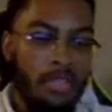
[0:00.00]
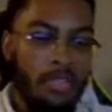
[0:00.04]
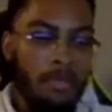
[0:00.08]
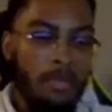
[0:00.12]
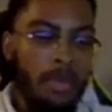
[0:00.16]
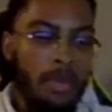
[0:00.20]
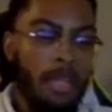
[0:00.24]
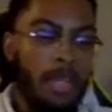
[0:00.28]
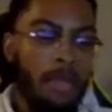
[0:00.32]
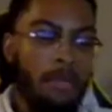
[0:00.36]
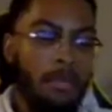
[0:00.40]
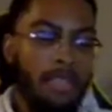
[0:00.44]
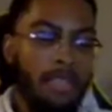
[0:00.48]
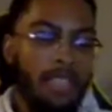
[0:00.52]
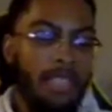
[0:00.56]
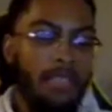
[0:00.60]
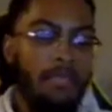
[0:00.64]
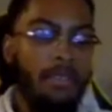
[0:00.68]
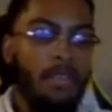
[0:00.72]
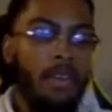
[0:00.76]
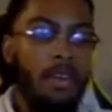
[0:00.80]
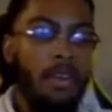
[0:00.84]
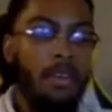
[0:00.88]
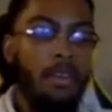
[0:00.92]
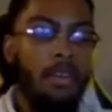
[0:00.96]
my name is
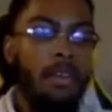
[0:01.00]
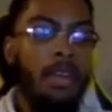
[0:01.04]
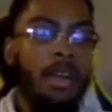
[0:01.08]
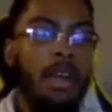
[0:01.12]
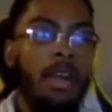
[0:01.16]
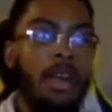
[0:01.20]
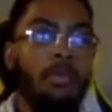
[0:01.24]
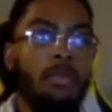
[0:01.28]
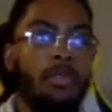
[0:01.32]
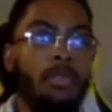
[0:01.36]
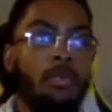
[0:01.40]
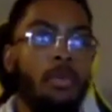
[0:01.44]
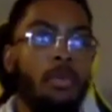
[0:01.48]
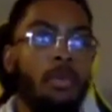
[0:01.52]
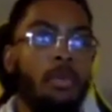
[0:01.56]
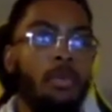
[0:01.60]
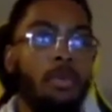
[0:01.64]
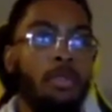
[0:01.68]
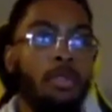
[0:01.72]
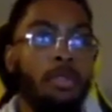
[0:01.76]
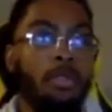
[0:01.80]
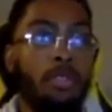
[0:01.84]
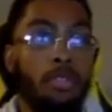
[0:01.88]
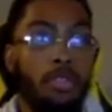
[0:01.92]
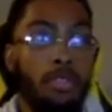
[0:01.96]
Yvonne. I'm
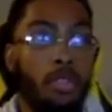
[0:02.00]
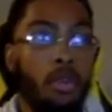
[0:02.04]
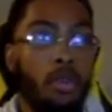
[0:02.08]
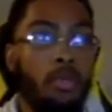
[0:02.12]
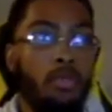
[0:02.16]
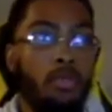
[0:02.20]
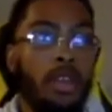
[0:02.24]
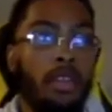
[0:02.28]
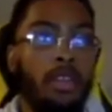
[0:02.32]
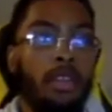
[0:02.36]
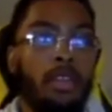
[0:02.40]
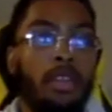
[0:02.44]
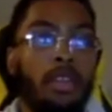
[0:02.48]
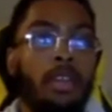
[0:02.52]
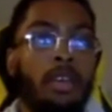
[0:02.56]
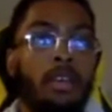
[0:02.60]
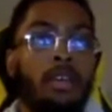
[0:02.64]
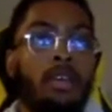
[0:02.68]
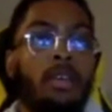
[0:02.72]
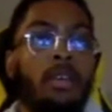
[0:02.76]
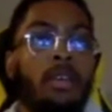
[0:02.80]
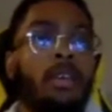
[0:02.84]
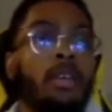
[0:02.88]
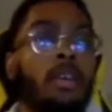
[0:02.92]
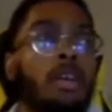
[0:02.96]
21 years old right now.
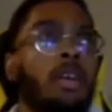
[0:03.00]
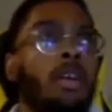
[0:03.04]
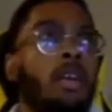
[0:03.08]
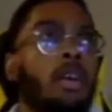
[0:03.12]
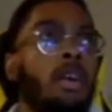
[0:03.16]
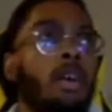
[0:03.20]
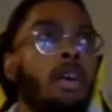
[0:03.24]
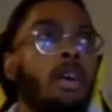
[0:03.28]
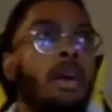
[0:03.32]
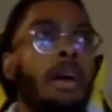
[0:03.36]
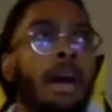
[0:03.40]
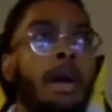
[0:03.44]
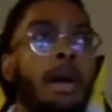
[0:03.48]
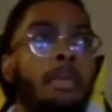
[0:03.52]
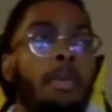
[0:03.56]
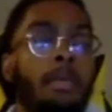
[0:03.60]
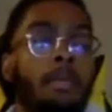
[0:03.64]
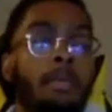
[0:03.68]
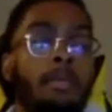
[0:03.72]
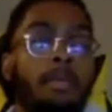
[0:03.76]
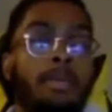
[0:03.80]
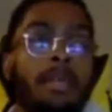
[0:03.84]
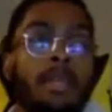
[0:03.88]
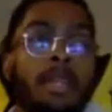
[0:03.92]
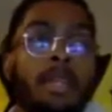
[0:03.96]
I've been
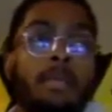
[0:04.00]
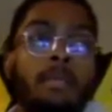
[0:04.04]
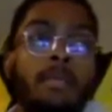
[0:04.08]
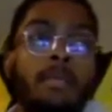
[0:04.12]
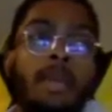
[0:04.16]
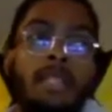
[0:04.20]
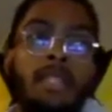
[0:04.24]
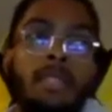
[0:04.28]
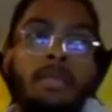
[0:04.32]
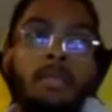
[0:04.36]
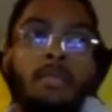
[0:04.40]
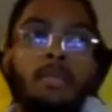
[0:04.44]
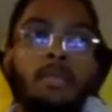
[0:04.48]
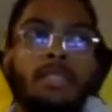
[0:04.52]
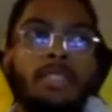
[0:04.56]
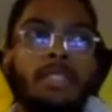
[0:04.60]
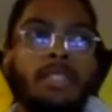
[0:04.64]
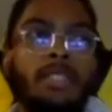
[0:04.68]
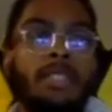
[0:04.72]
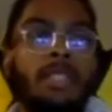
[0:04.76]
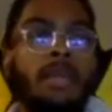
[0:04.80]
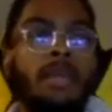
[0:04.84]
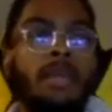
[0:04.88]
playing basketball since